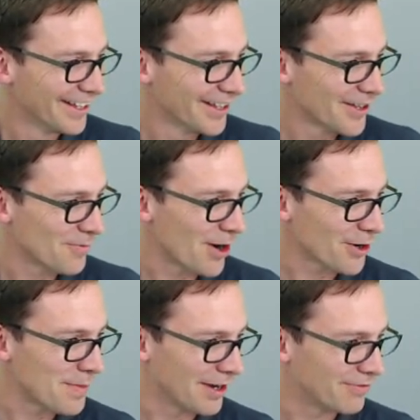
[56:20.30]
Mark
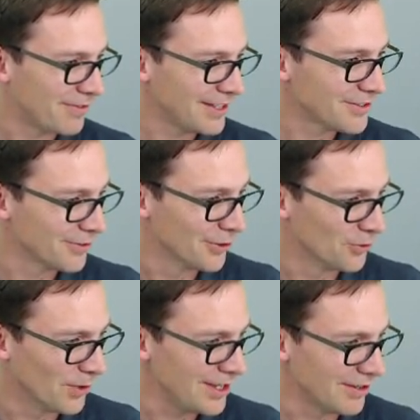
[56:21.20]
made a fence for his
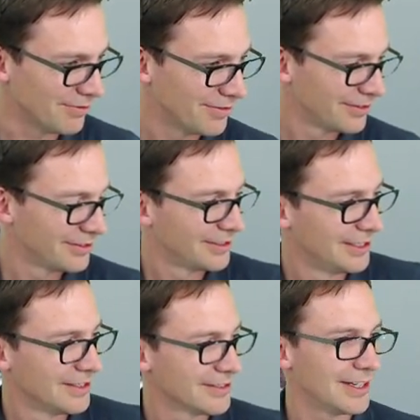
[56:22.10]
wife.
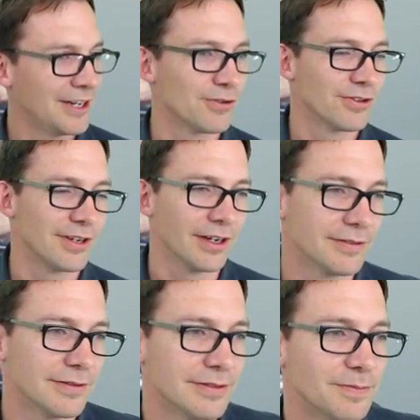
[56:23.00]
It's interesting.
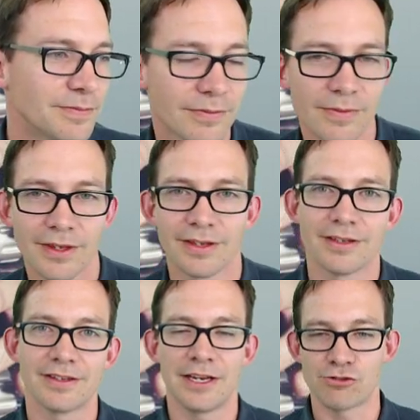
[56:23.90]
It's
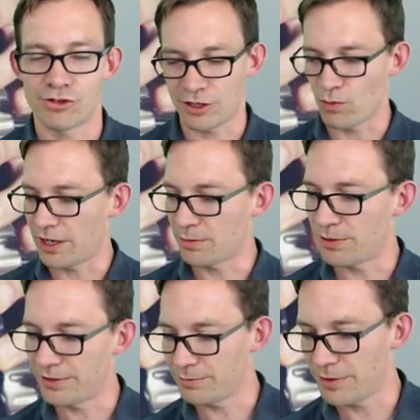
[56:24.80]
an interesting wedding
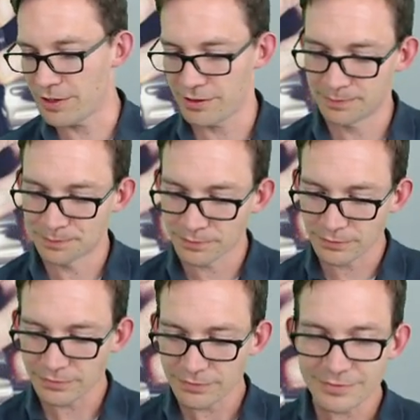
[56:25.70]
present, Mark.
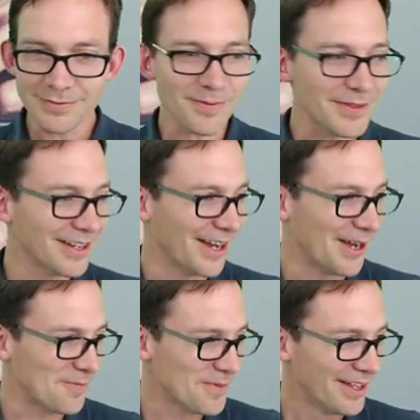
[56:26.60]

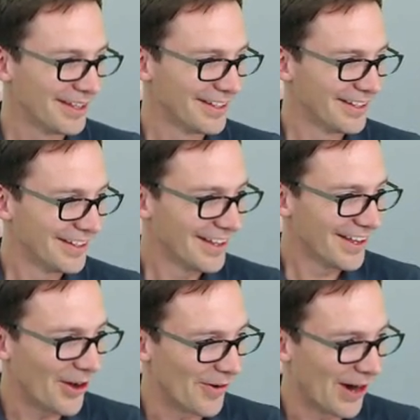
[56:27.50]

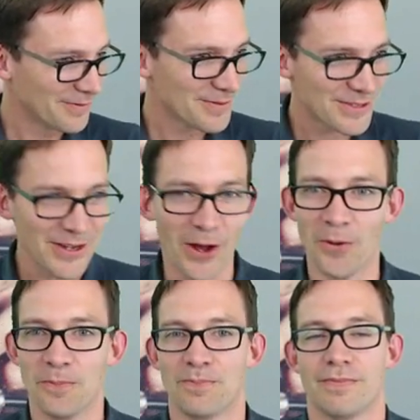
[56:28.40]
All right, so
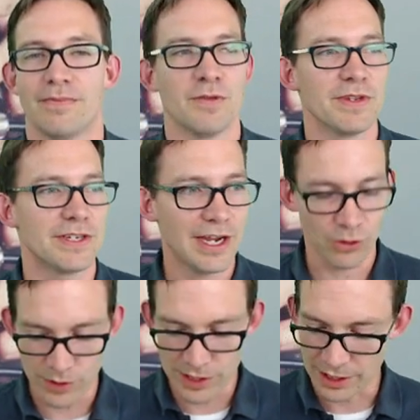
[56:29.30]
the mistake of the
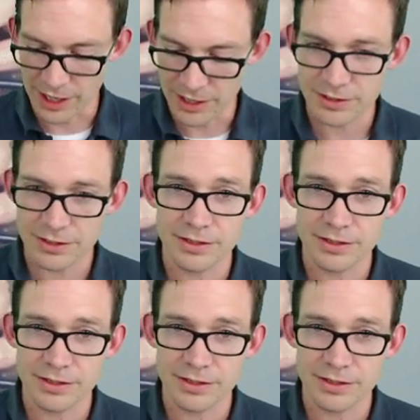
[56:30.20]
week, guys,